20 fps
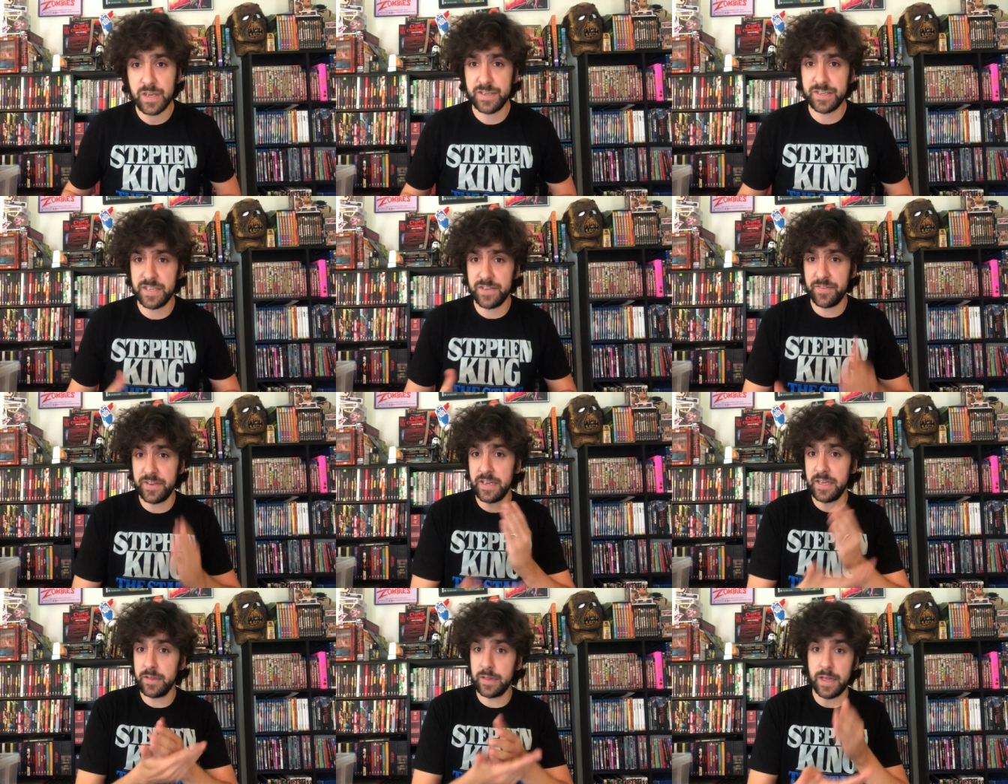
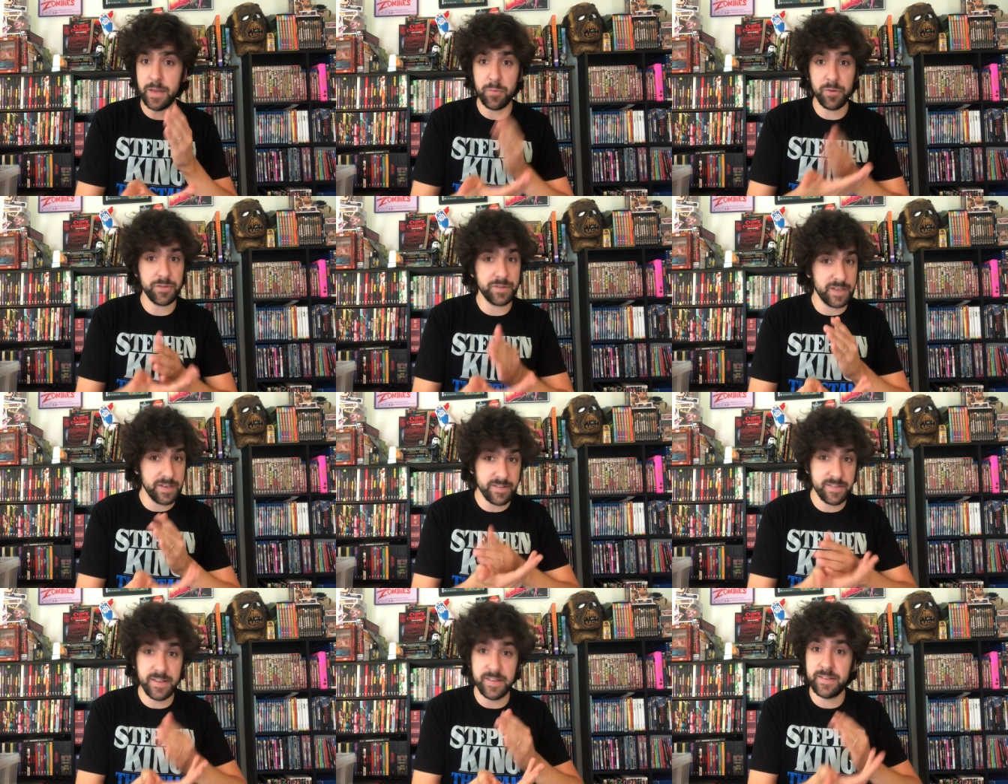DVD labels
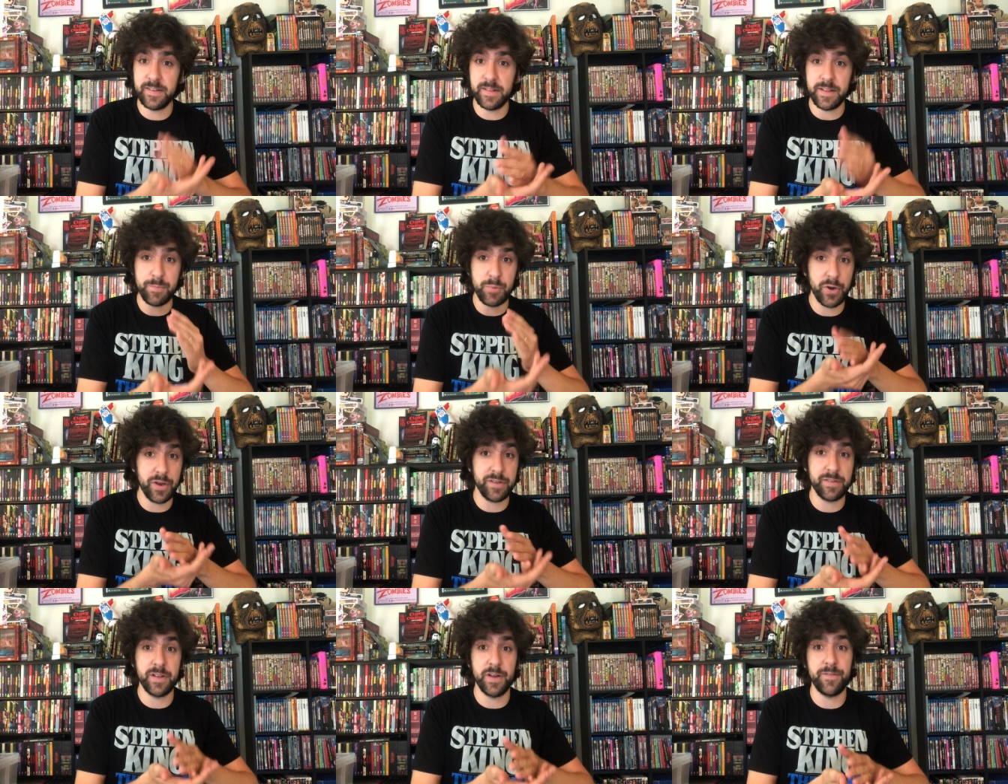consistently
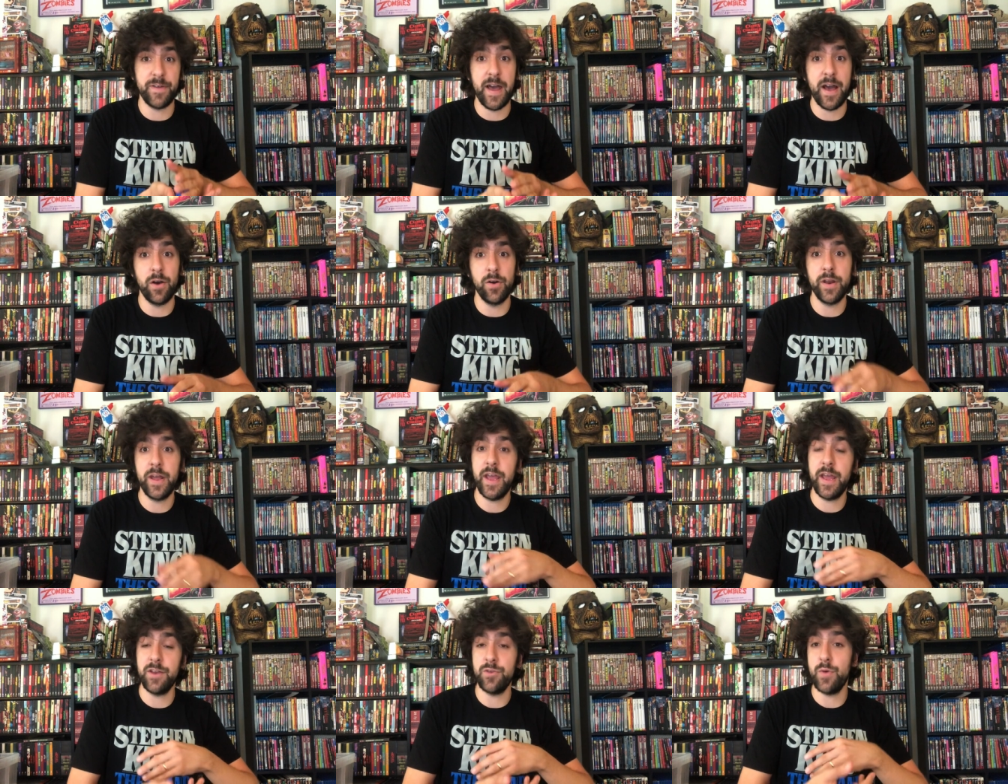putting stuff out
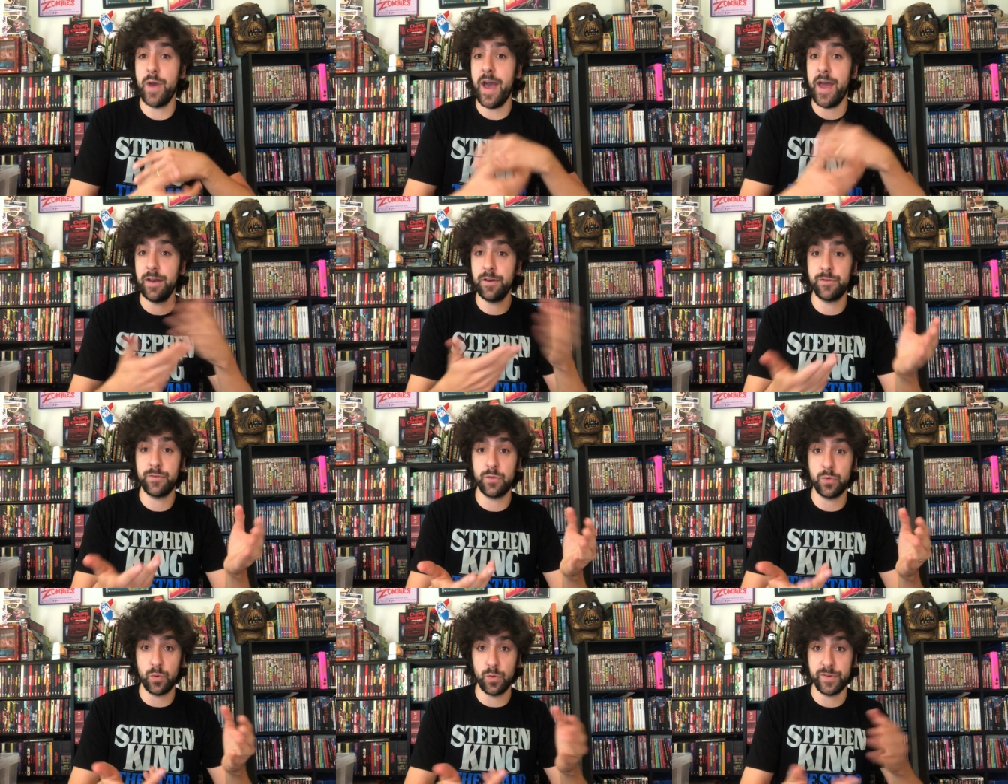and you had
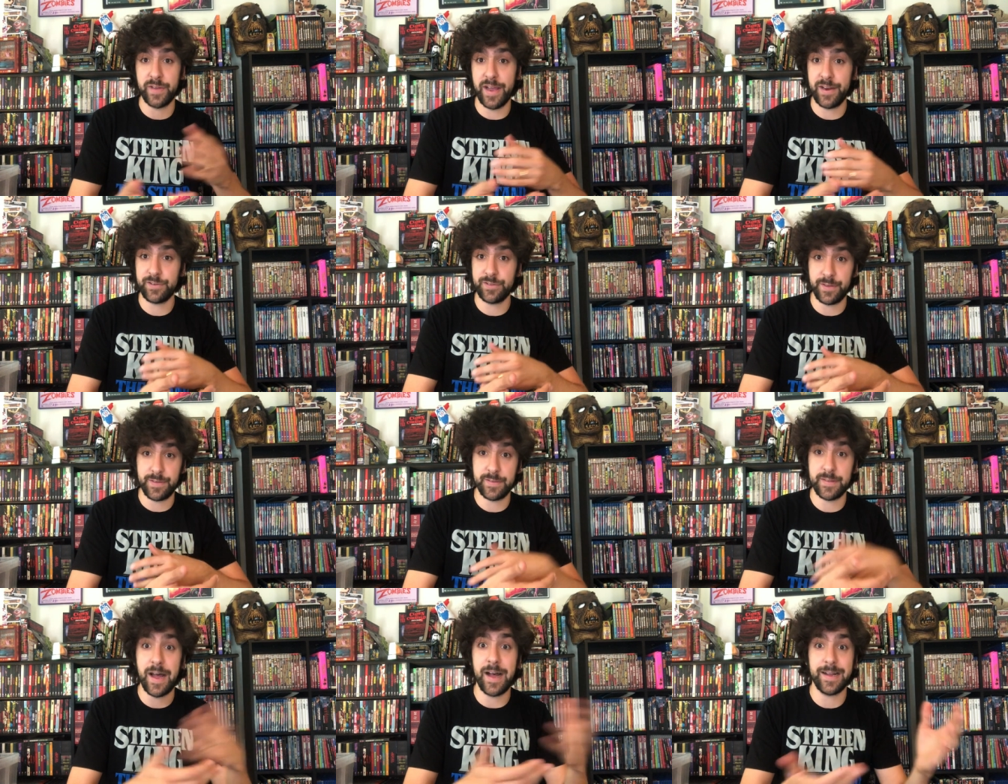stores
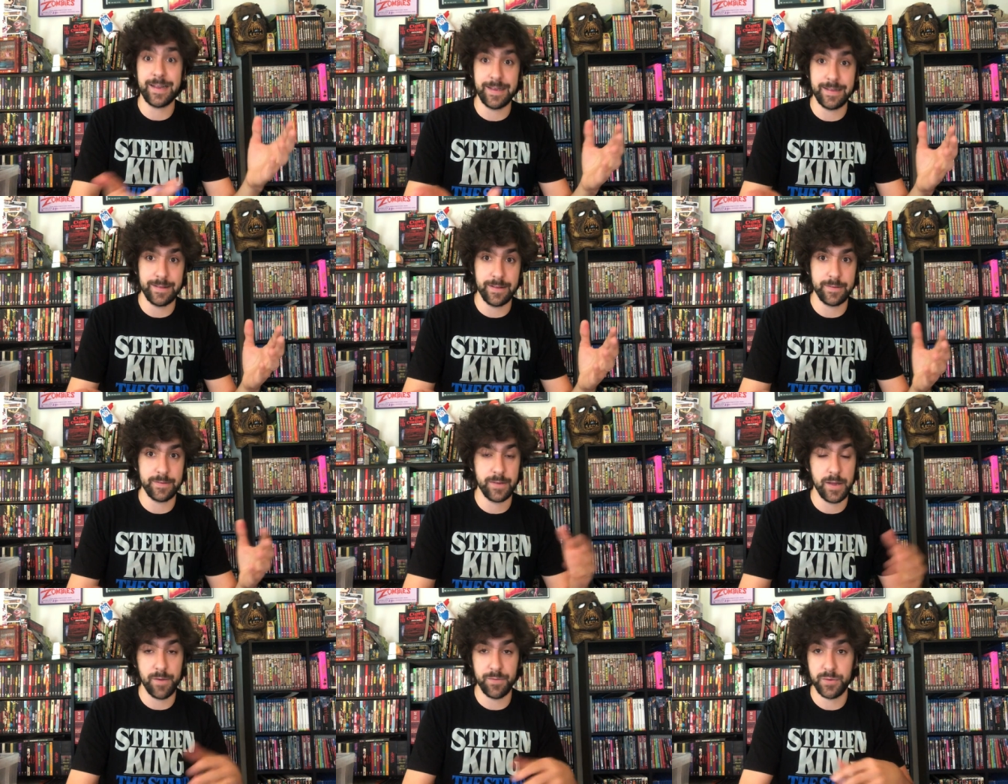actually stocking
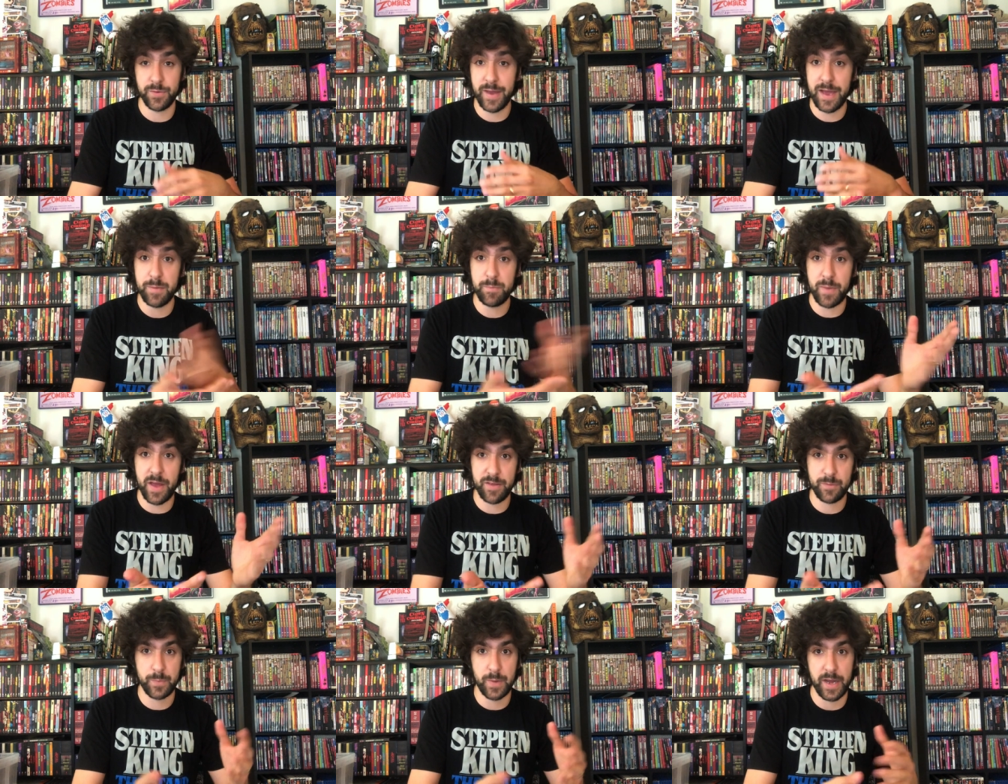this stuff. So you had
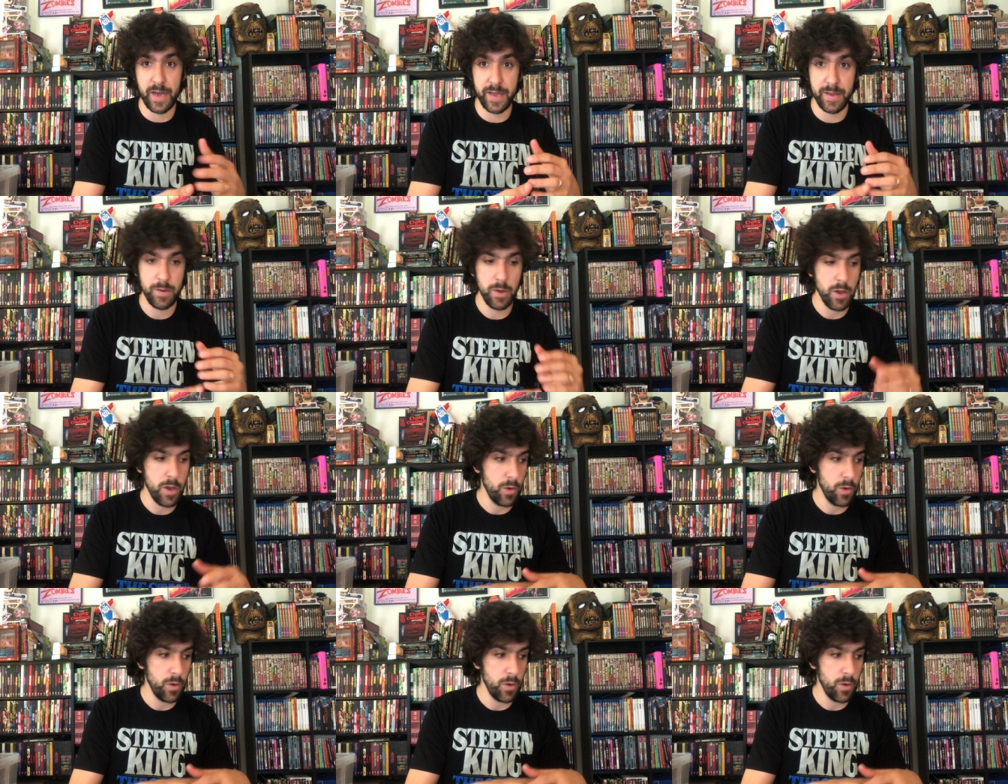Best Buy.